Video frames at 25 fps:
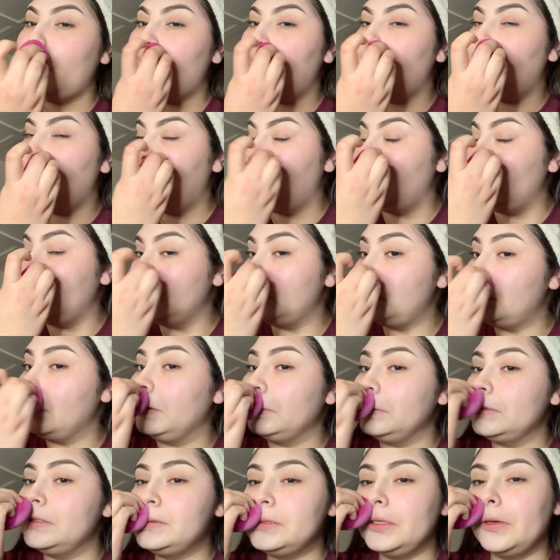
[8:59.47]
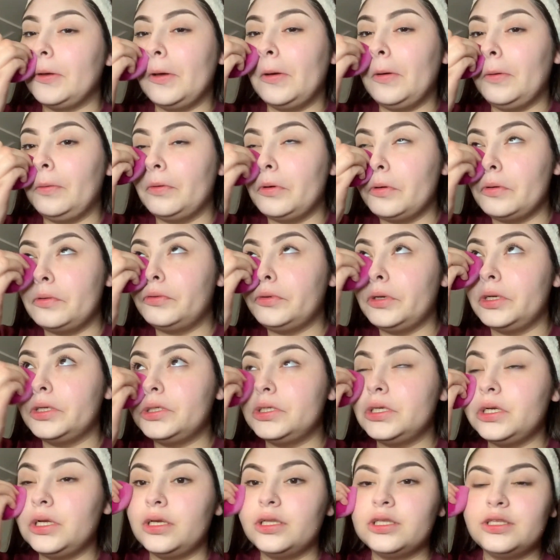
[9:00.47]
Oh, and it smells so
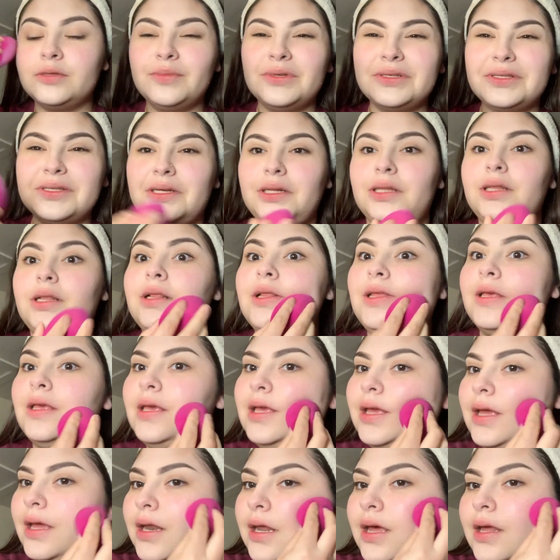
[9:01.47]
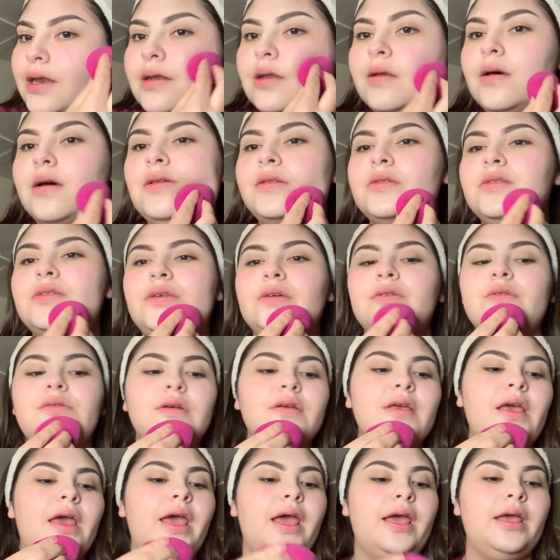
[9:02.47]
refreshing. It smells clean and not so
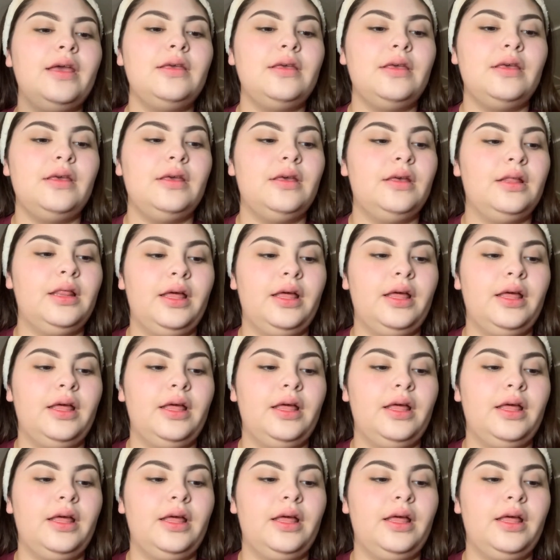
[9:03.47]
cakey.